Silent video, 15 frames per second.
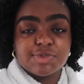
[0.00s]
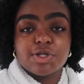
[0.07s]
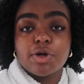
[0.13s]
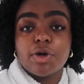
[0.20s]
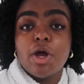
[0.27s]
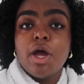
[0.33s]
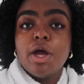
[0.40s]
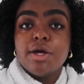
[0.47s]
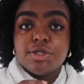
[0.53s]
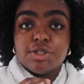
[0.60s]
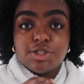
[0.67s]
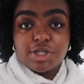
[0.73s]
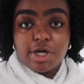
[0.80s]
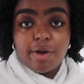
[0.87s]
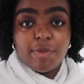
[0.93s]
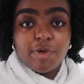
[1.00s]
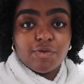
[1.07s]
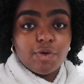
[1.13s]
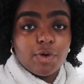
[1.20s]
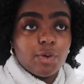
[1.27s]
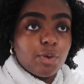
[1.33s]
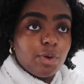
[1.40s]
So derma
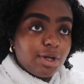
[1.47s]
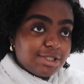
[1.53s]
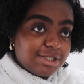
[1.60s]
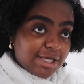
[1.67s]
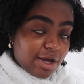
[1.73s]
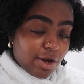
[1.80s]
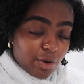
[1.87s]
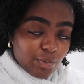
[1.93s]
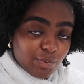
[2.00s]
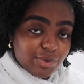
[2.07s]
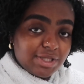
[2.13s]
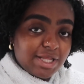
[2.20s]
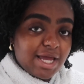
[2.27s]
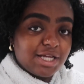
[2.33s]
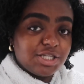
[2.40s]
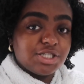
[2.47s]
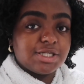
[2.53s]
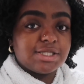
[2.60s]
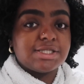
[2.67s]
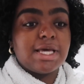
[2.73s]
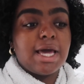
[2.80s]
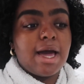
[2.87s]
roll to help with the edges.